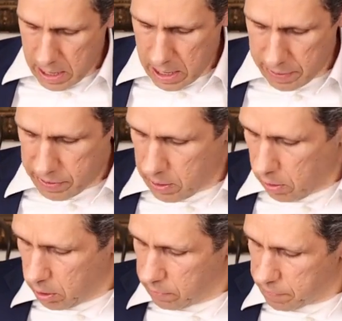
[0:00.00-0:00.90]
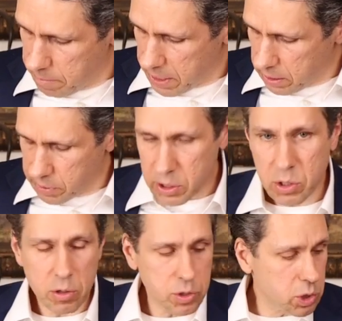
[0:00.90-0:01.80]
And all of the metal on the
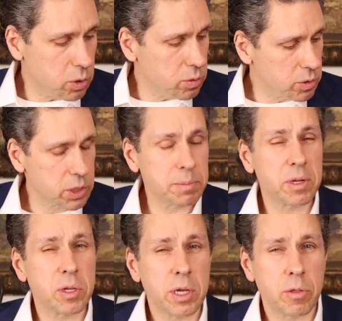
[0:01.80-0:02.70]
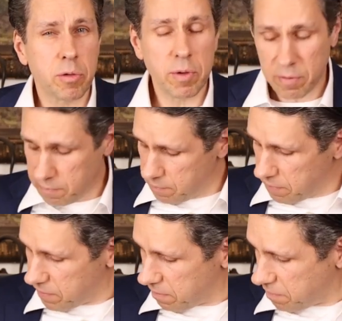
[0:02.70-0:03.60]
guitar is gold, similar to like a
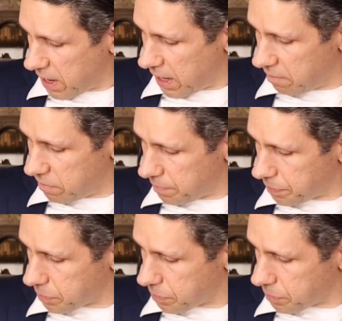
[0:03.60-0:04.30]
355.